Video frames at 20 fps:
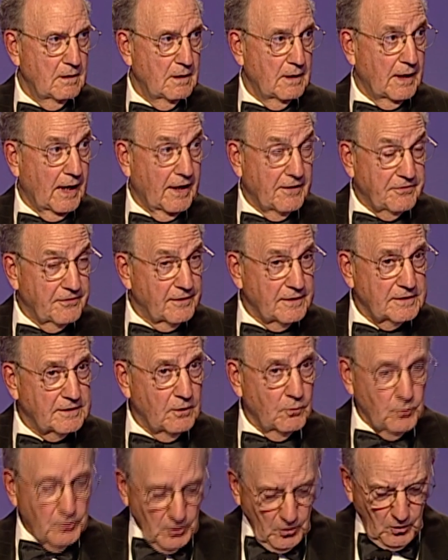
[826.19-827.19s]
And I think
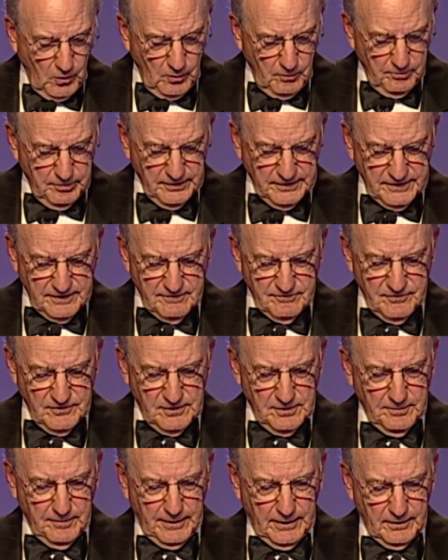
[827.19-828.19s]
that we all believe in
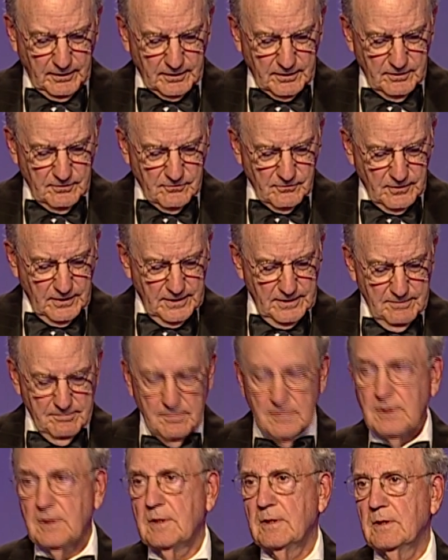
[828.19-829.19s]
the American dream
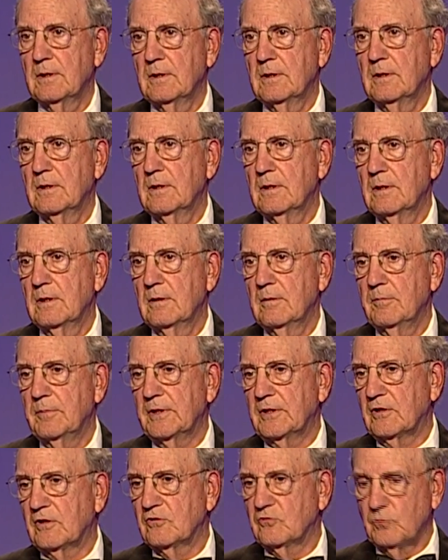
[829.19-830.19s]

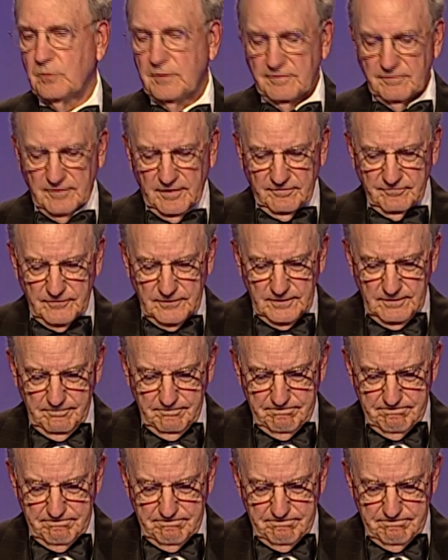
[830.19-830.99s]
because we've lived it.